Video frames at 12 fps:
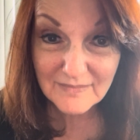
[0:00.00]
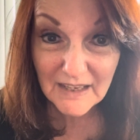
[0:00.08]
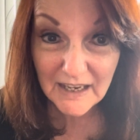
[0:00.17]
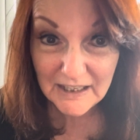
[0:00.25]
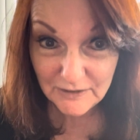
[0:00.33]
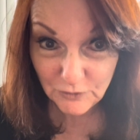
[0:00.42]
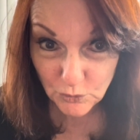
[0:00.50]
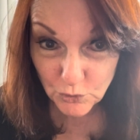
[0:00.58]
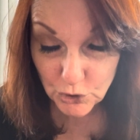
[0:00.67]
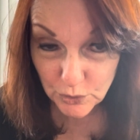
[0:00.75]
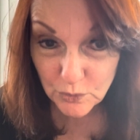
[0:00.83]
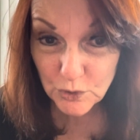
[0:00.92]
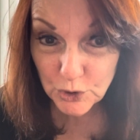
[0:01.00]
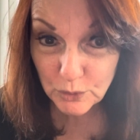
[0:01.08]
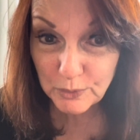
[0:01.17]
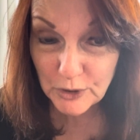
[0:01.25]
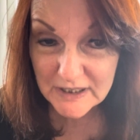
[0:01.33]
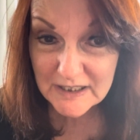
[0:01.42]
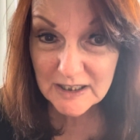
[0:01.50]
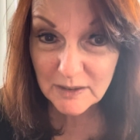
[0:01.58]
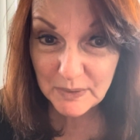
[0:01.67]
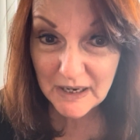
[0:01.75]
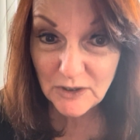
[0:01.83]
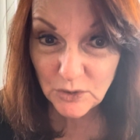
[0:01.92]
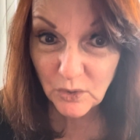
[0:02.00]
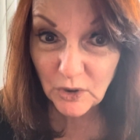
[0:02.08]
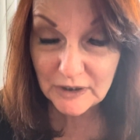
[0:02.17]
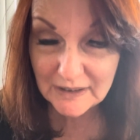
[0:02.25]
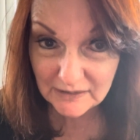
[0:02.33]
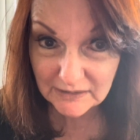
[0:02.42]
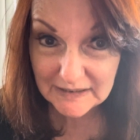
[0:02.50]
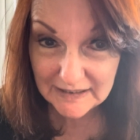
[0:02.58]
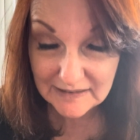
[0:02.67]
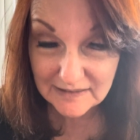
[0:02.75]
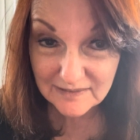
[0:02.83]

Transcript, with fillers: And if you choose to participate, you are guilty.